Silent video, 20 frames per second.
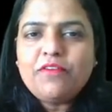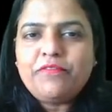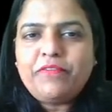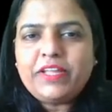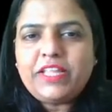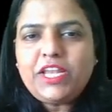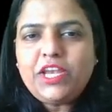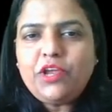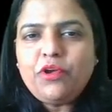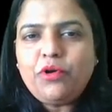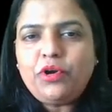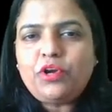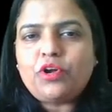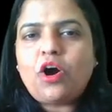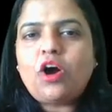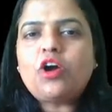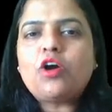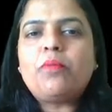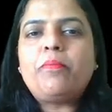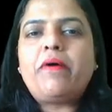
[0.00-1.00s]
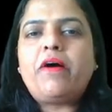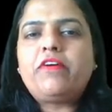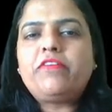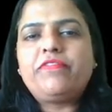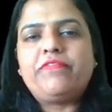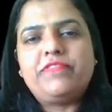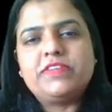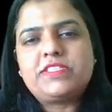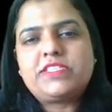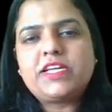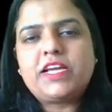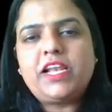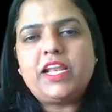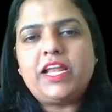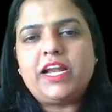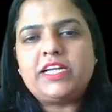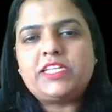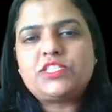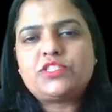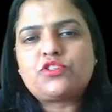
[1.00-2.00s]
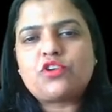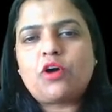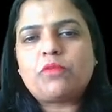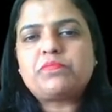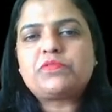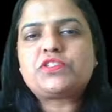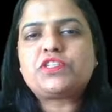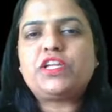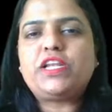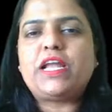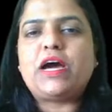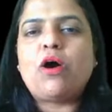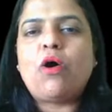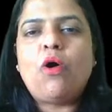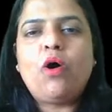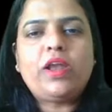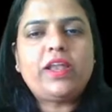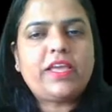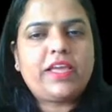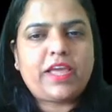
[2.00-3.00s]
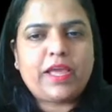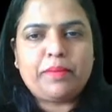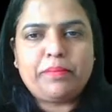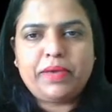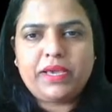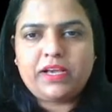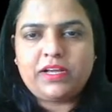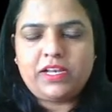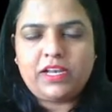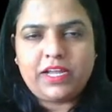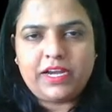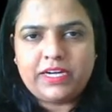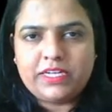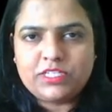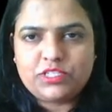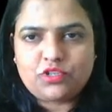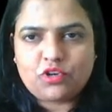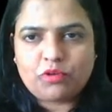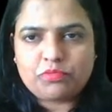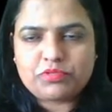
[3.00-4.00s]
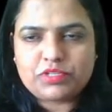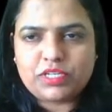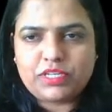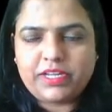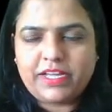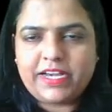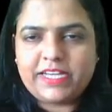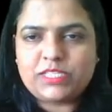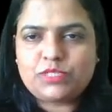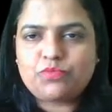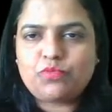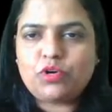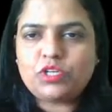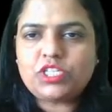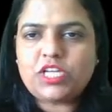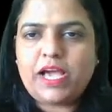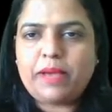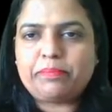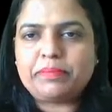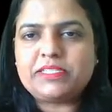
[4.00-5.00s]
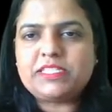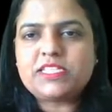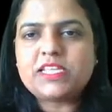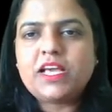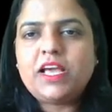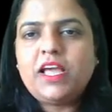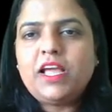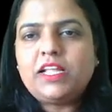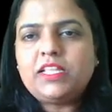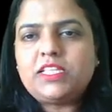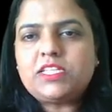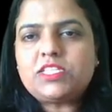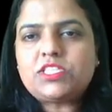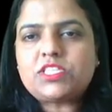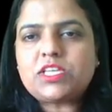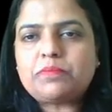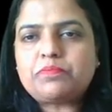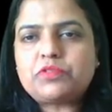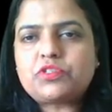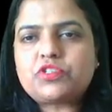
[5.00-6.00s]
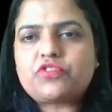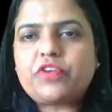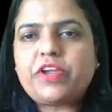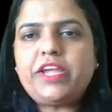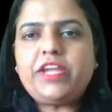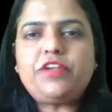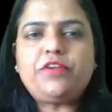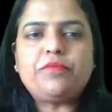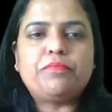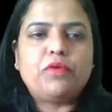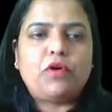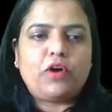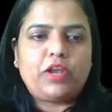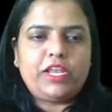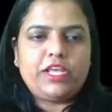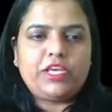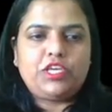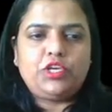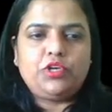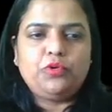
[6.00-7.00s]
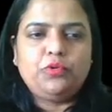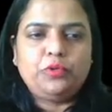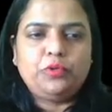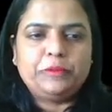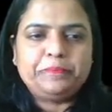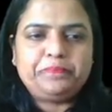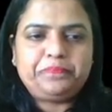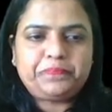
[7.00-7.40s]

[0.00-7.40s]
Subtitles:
Whether you talk about physical adsorption or chemical adsorption, guys, what happens? The substrate molecule